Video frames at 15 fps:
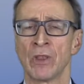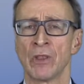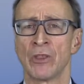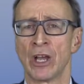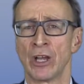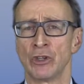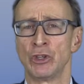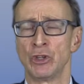
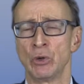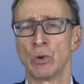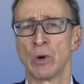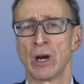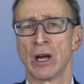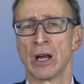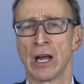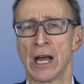that
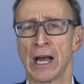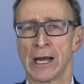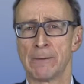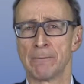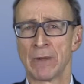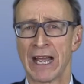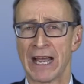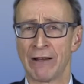you
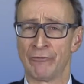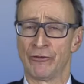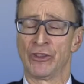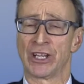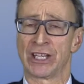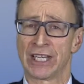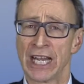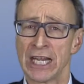have
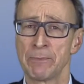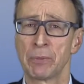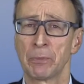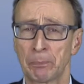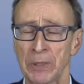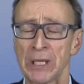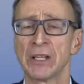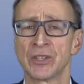the
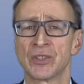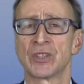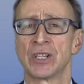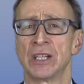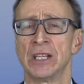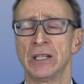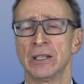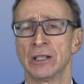
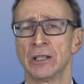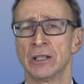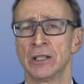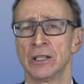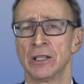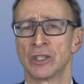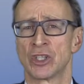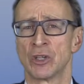capability
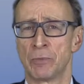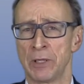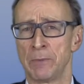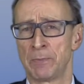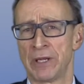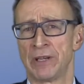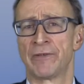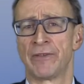to be
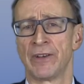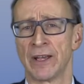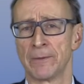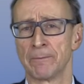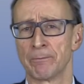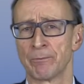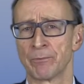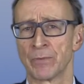bid fit?
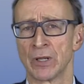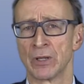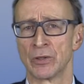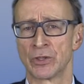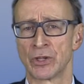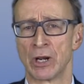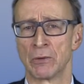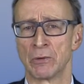
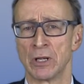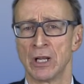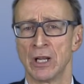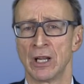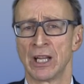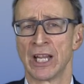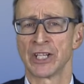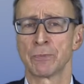So
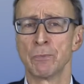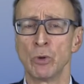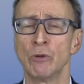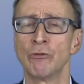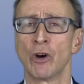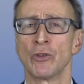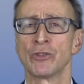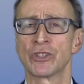let's
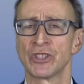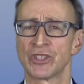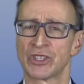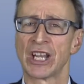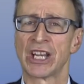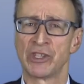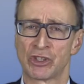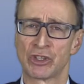move on to
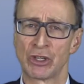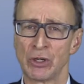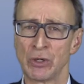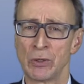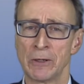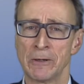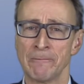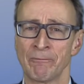stage
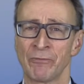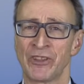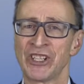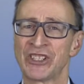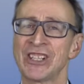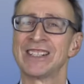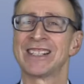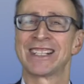2.
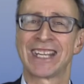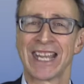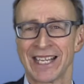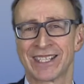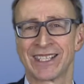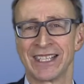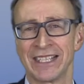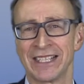This is
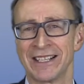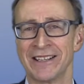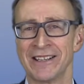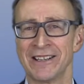getting